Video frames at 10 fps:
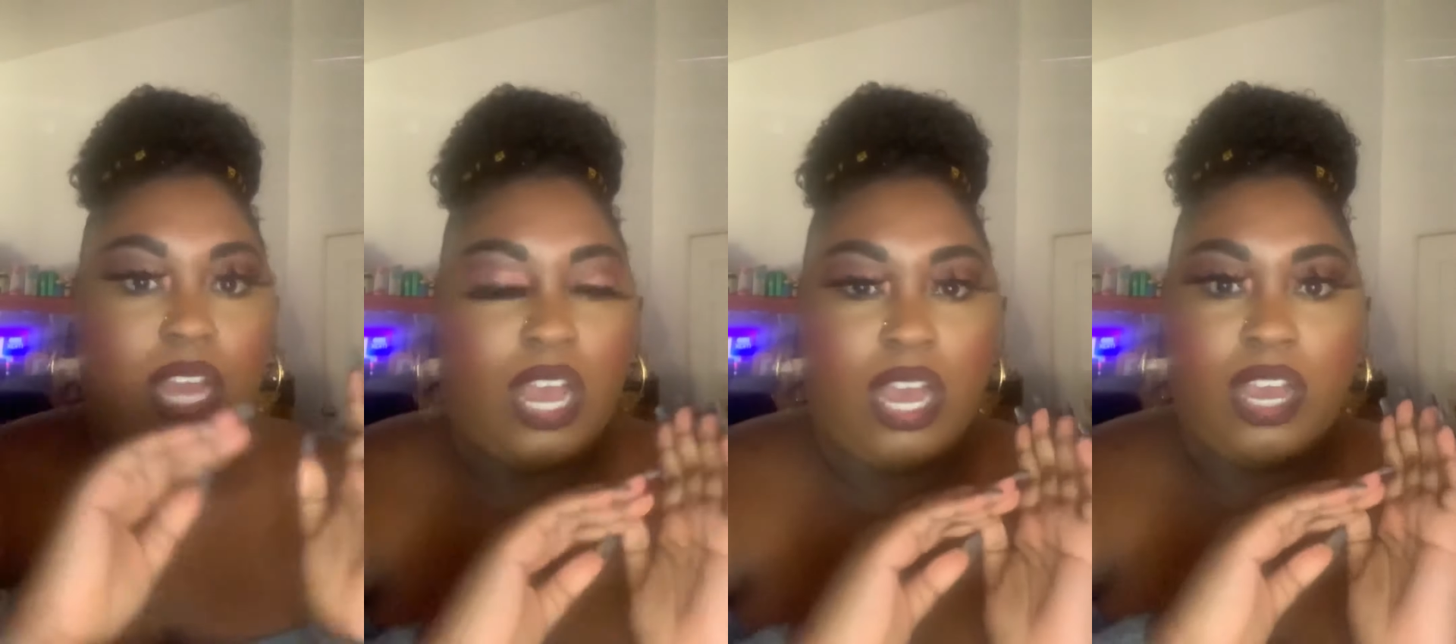
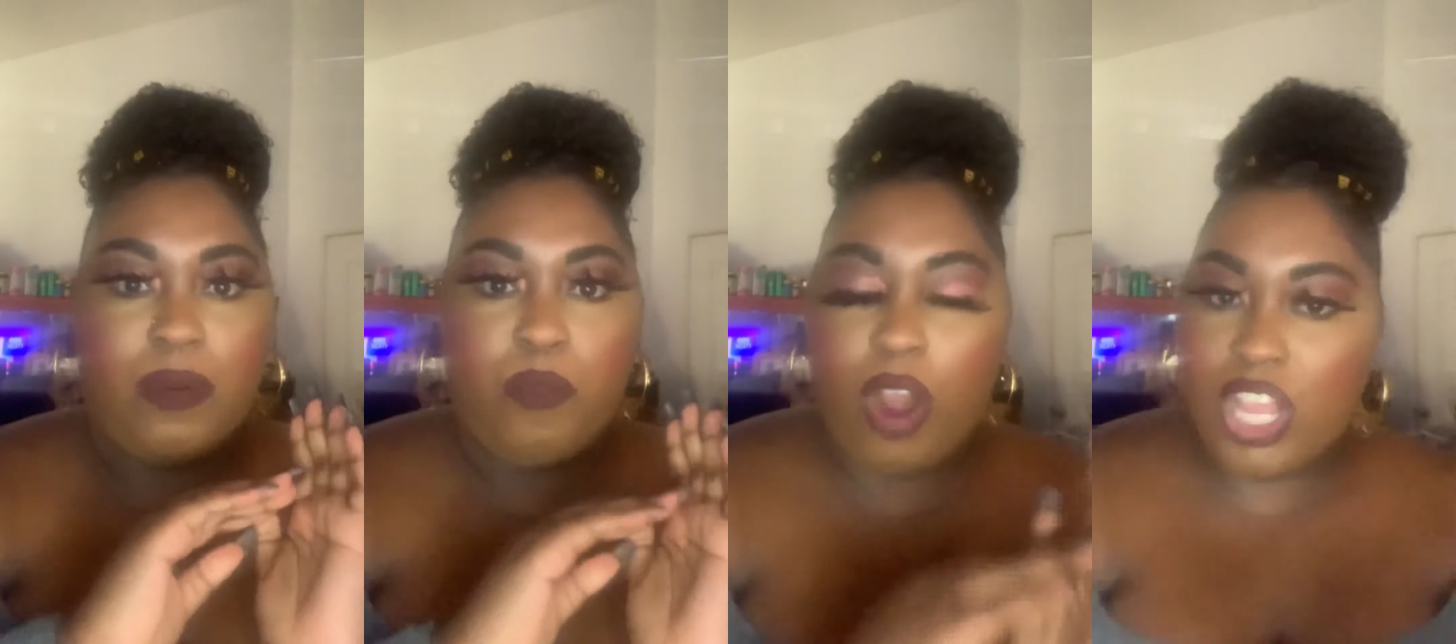Um,
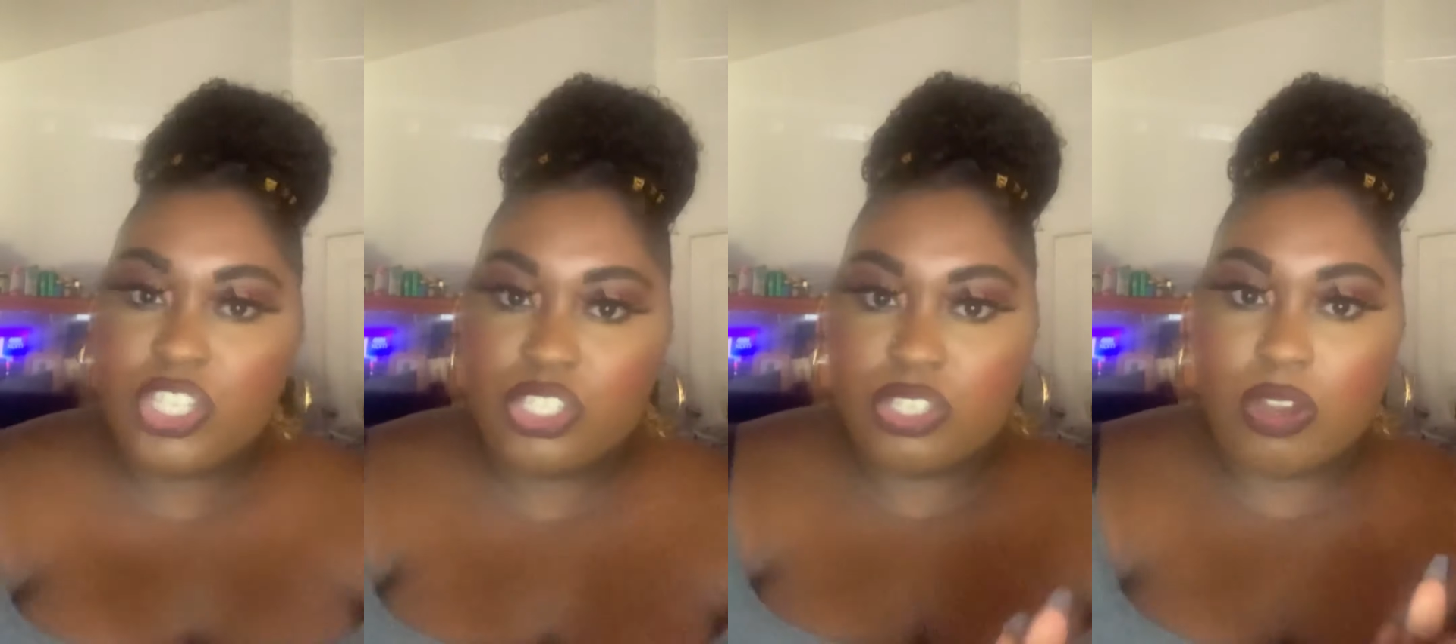
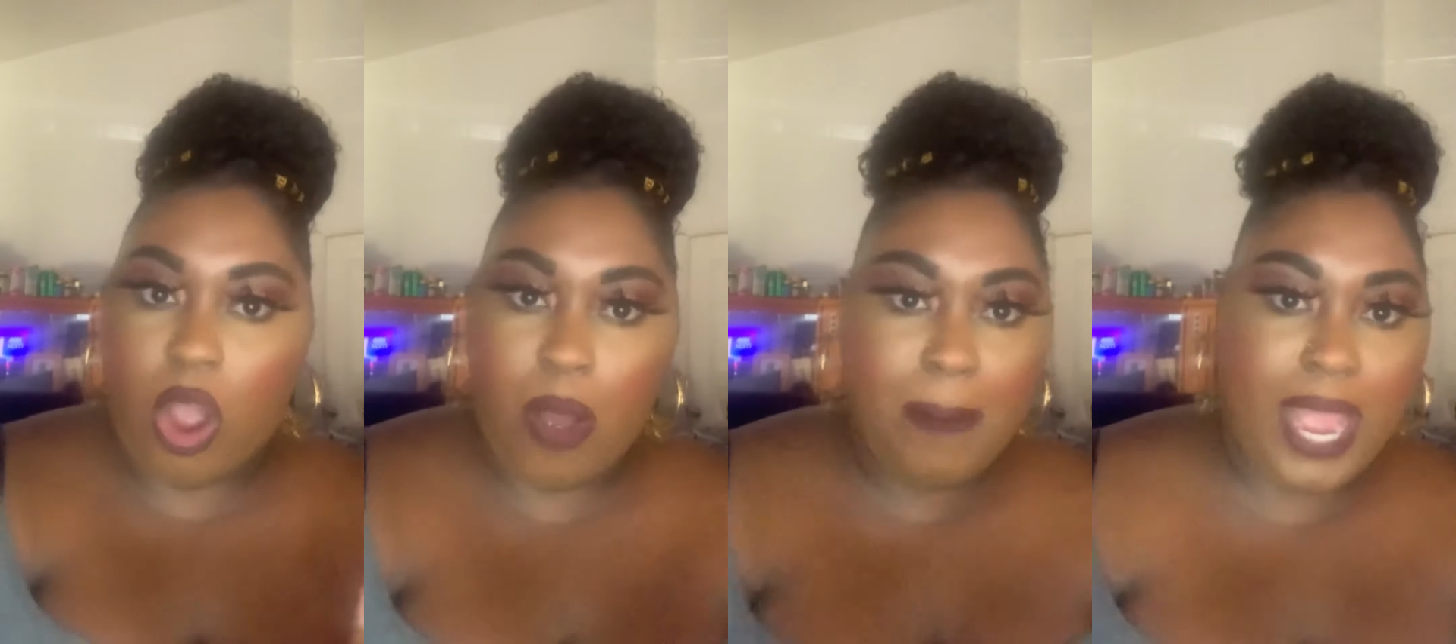watch
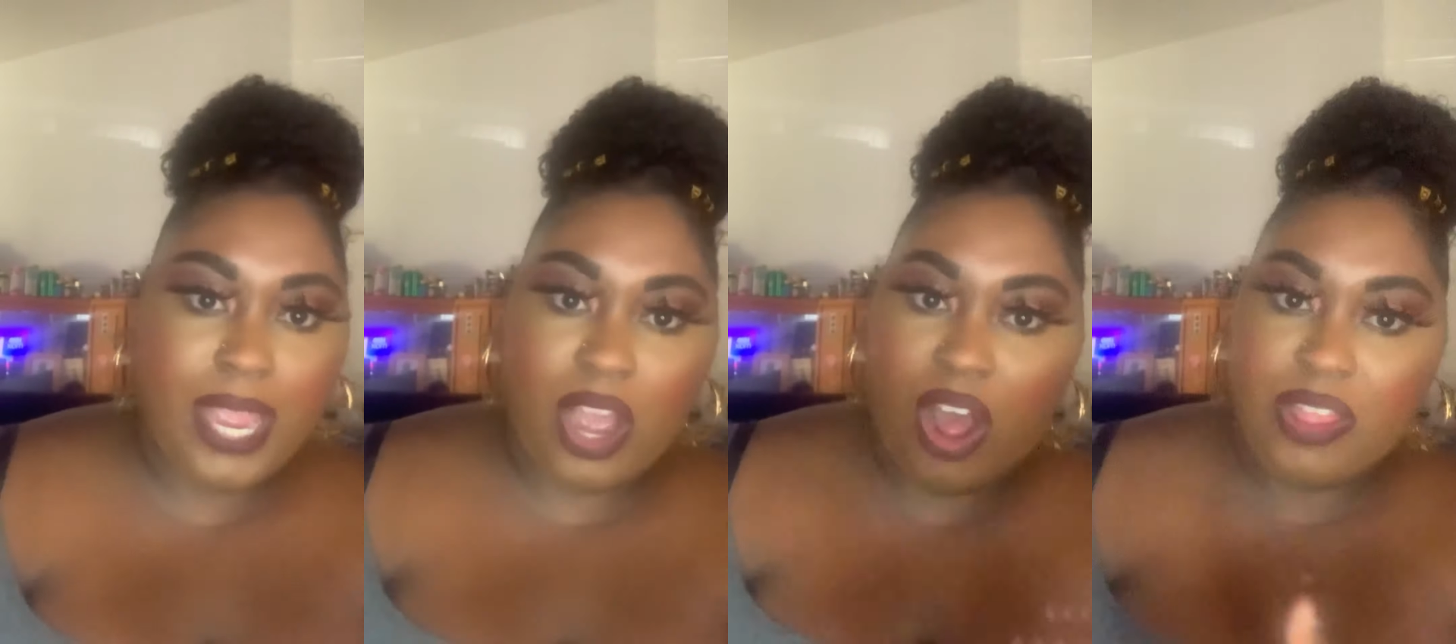all my
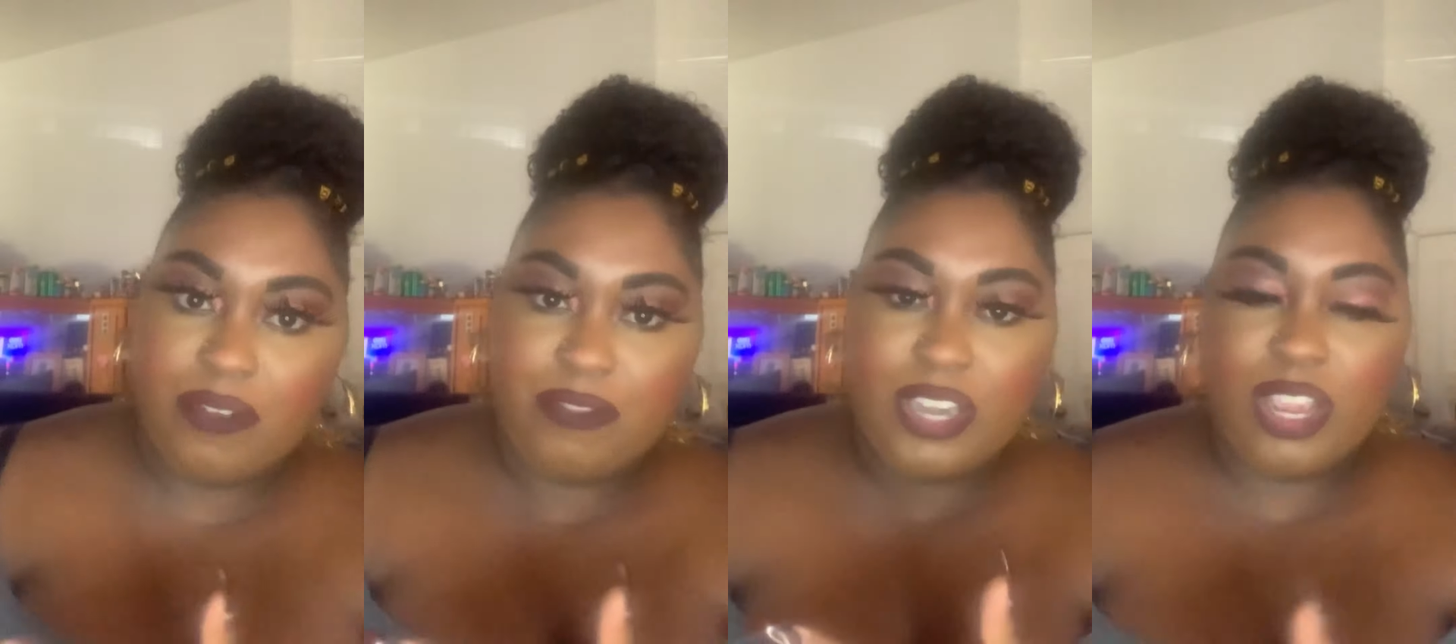other
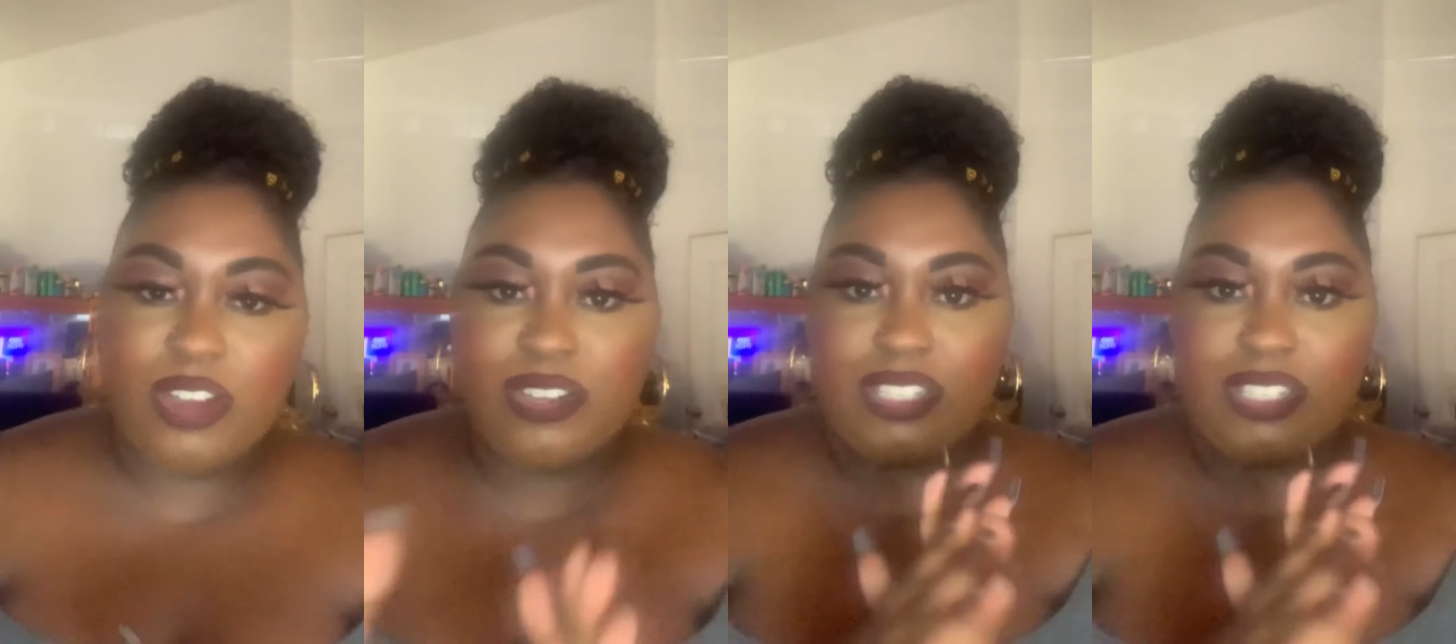videos,